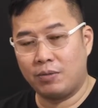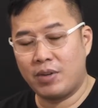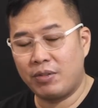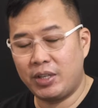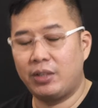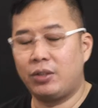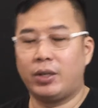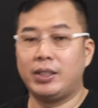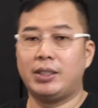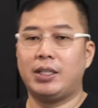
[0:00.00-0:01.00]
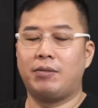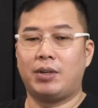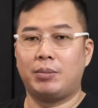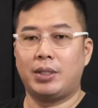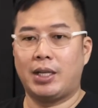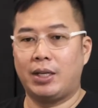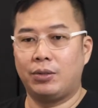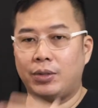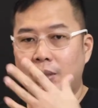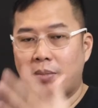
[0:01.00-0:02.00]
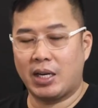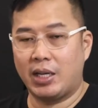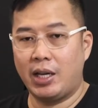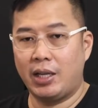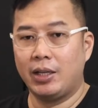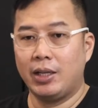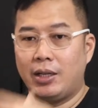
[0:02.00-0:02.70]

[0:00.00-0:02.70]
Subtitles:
very noisy environment, like in the market,